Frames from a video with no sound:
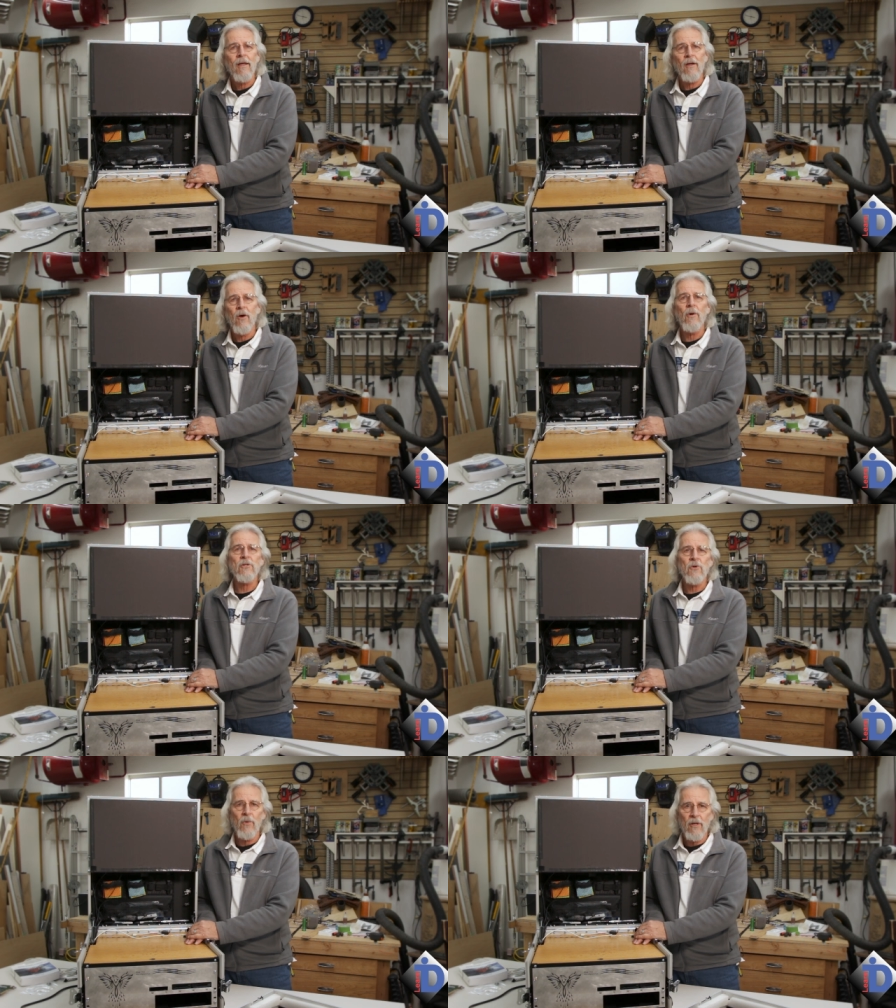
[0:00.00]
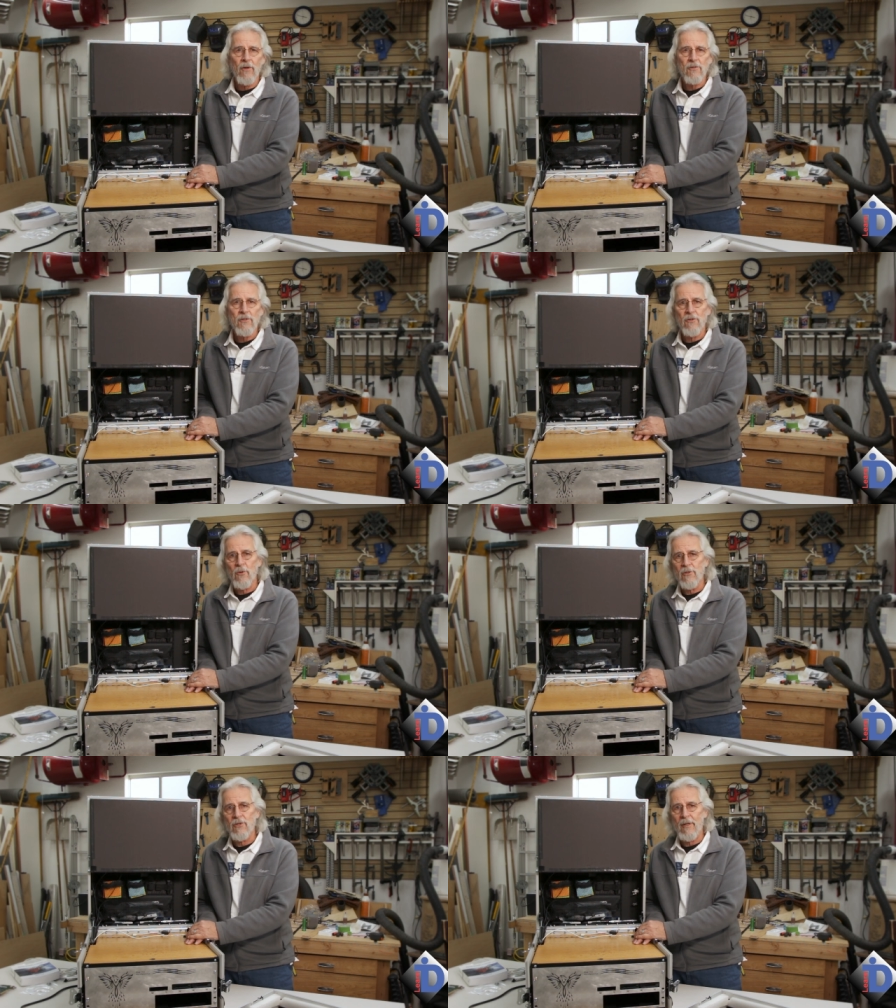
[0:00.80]
and go into Windows to do
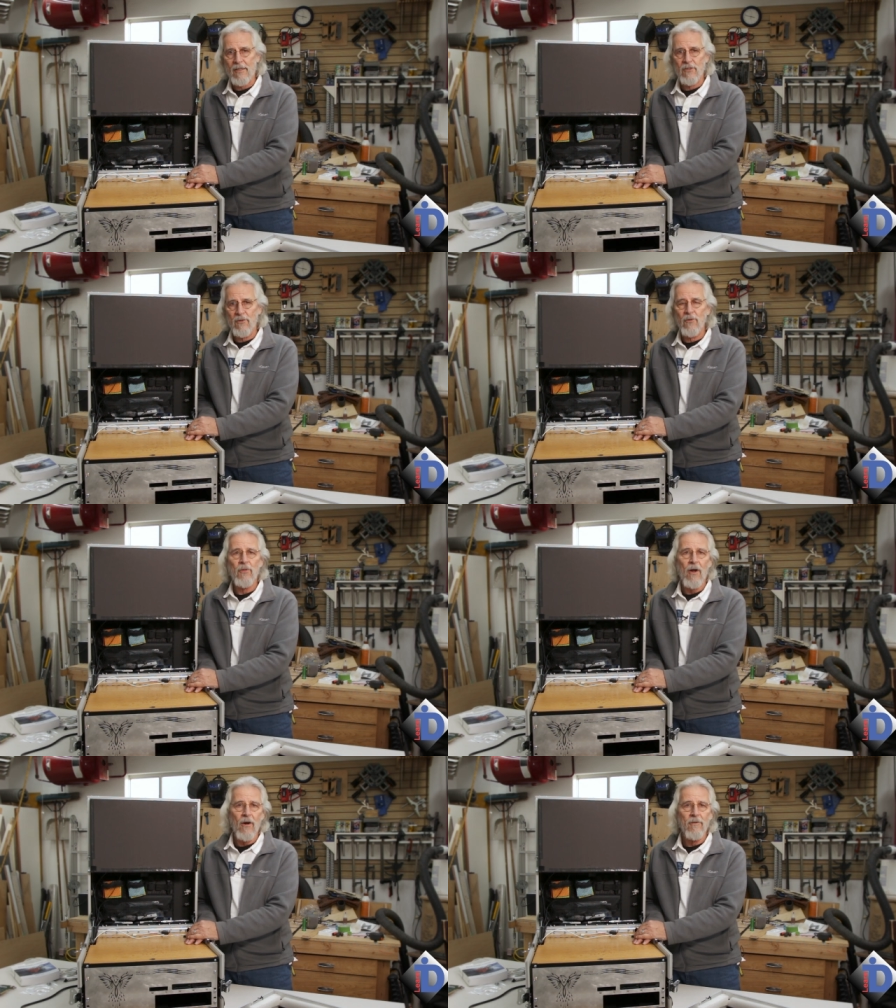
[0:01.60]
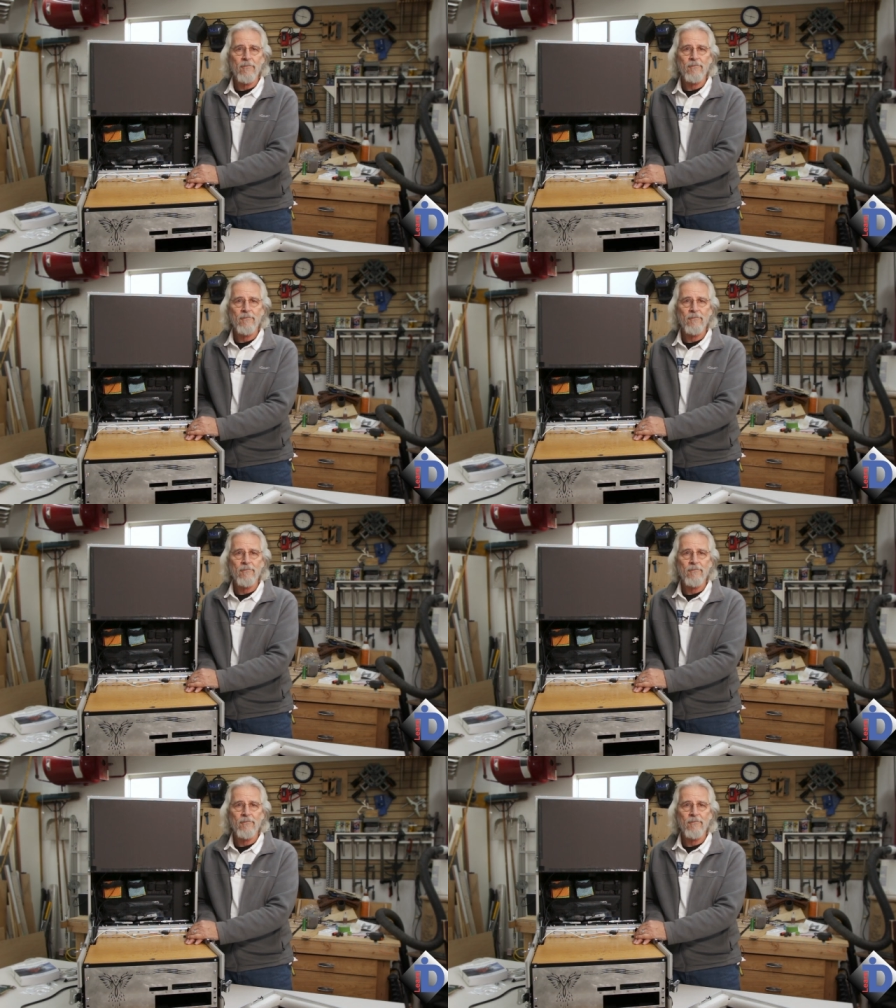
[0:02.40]
what you need to do there.